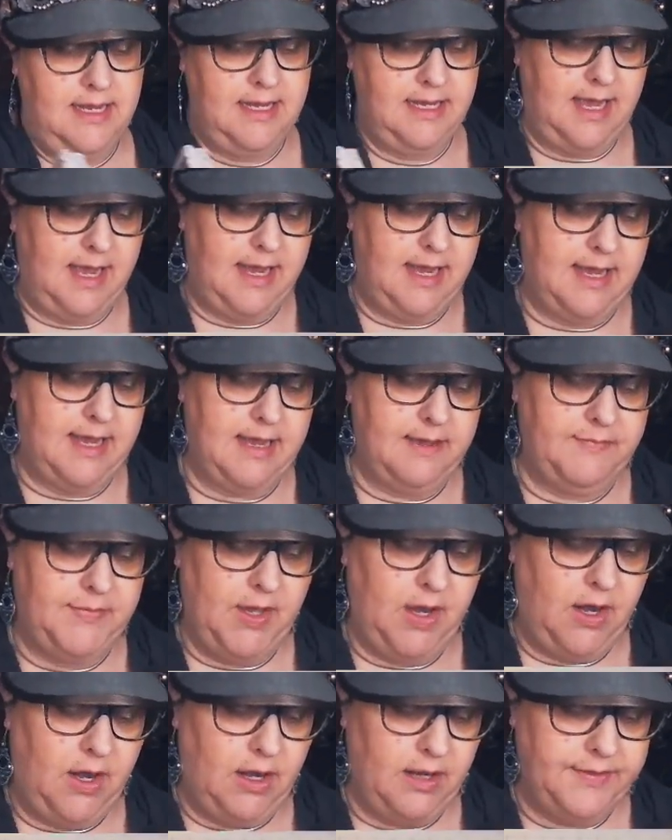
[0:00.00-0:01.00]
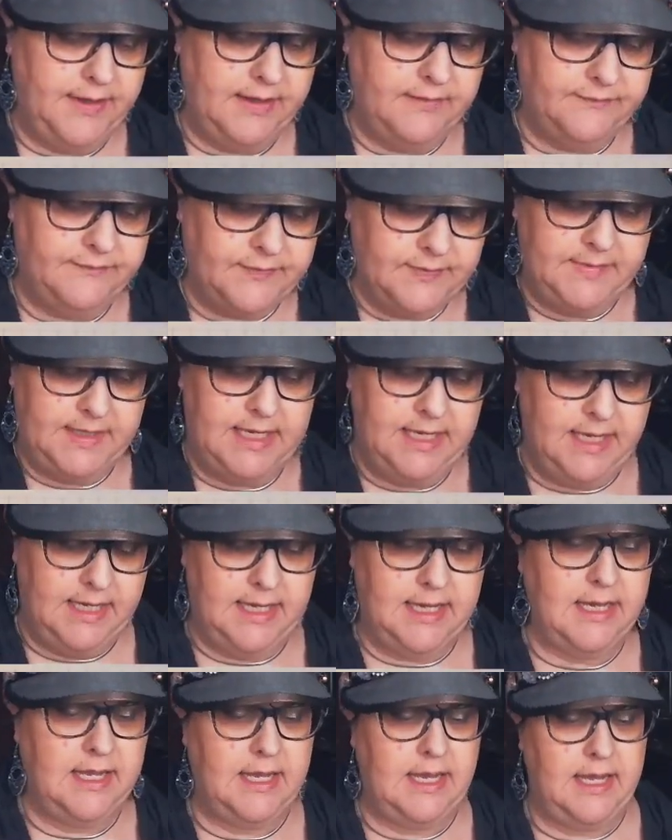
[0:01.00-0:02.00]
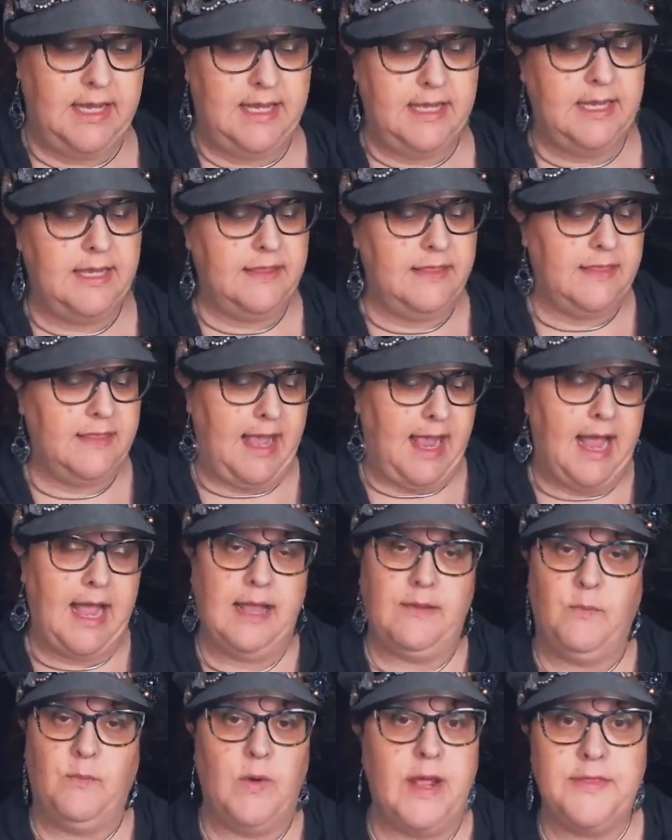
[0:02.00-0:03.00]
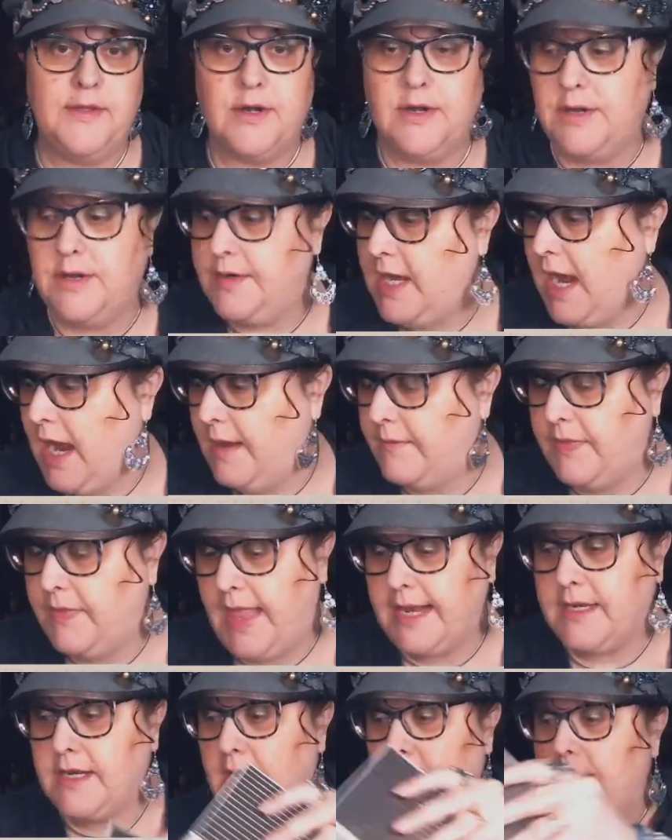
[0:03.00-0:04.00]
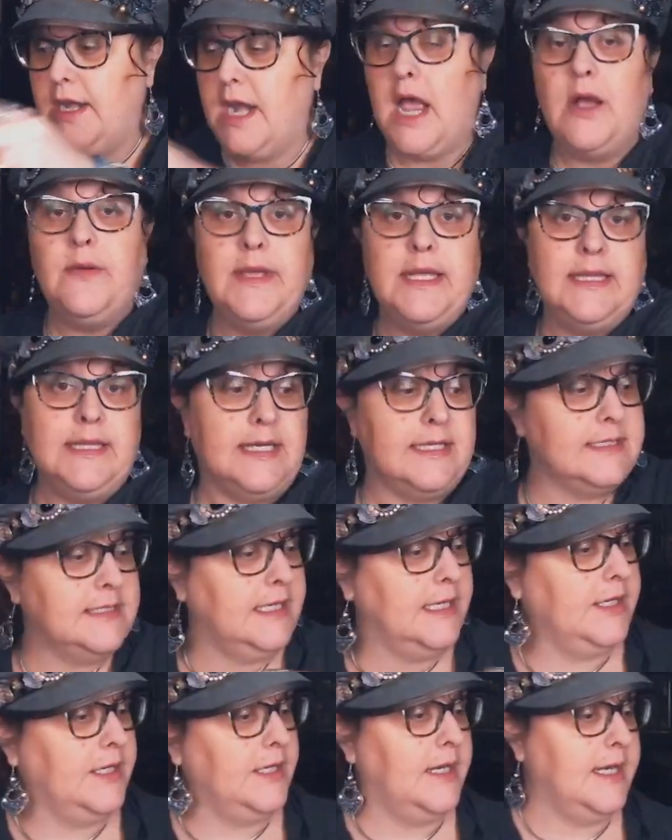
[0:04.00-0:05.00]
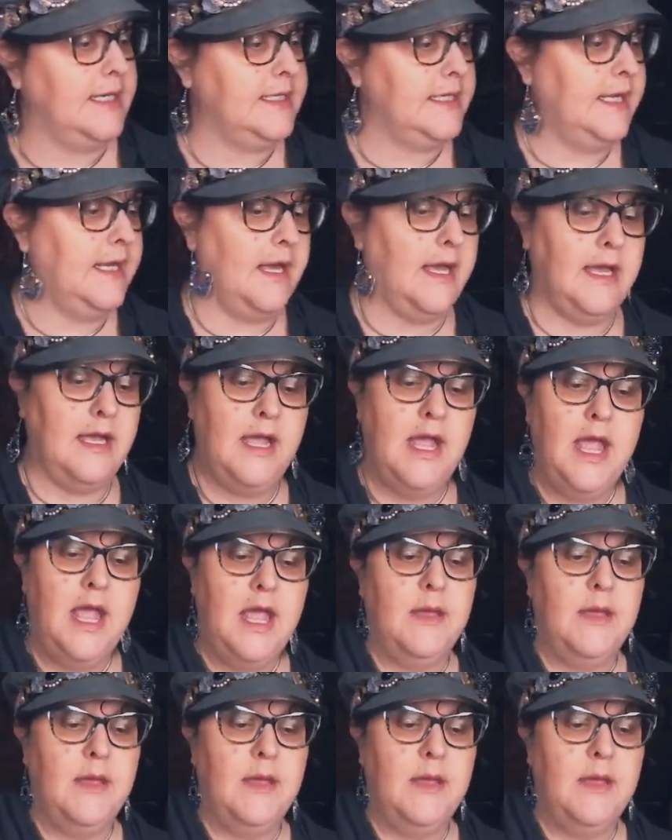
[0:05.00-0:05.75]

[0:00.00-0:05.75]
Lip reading: The hard thing for me in that, whether or not, like, knowing that's not a good idea,